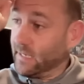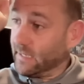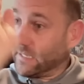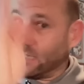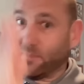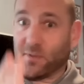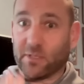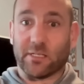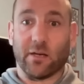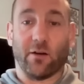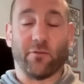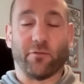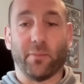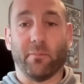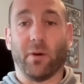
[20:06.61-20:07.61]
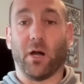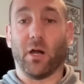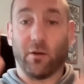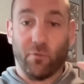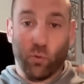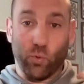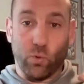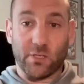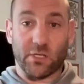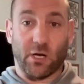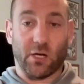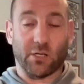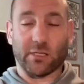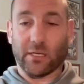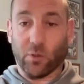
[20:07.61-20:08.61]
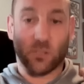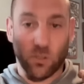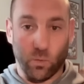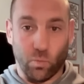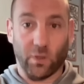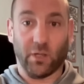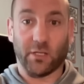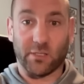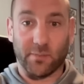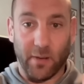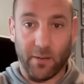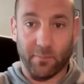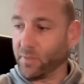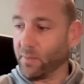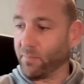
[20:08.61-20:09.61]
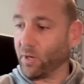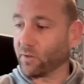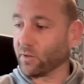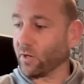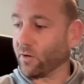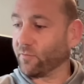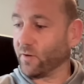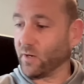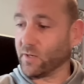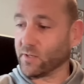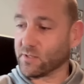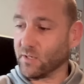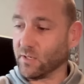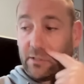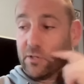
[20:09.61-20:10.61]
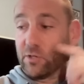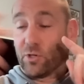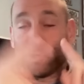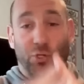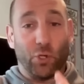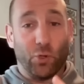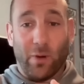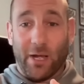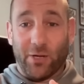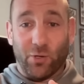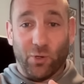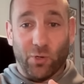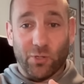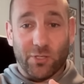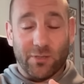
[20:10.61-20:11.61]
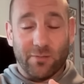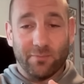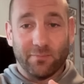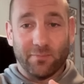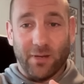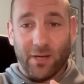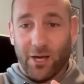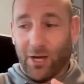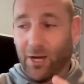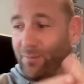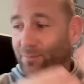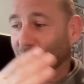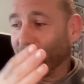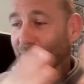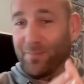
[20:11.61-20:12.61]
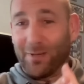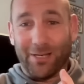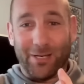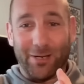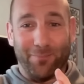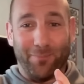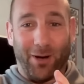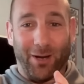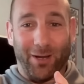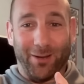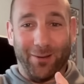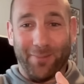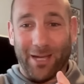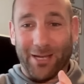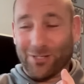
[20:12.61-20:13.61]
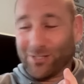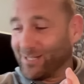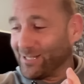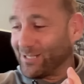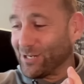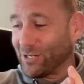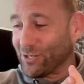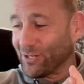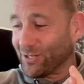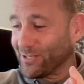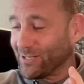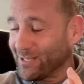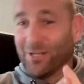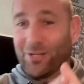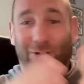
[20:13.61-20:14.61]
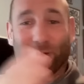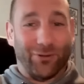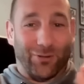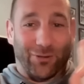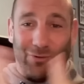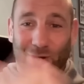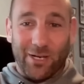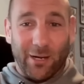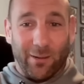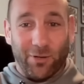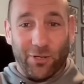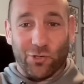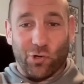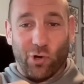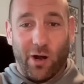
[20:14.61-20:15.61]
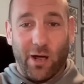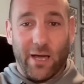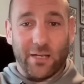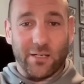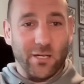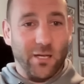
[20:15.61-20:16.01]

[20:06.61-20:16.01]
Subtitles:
Keep yourself in mind of always asking, will this make the boat go faster? You've got two-way doors. You've got medium, minor, major decisions. You've got the 3W triad.